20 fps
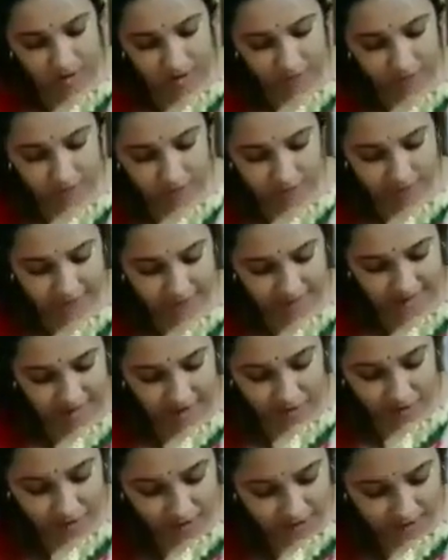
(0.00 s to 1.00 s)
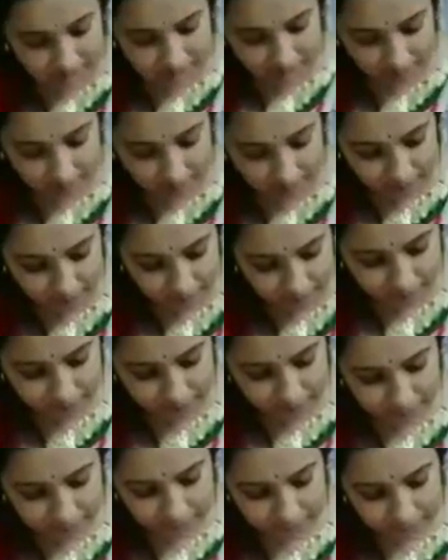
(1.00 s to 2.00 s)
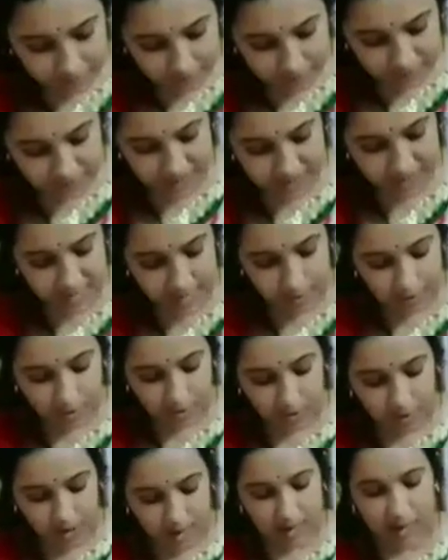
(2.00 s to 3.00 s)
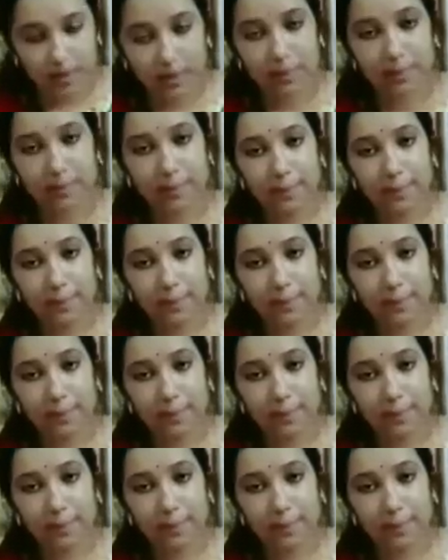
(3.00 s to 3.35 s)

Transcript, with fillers: one will be every day, means number one.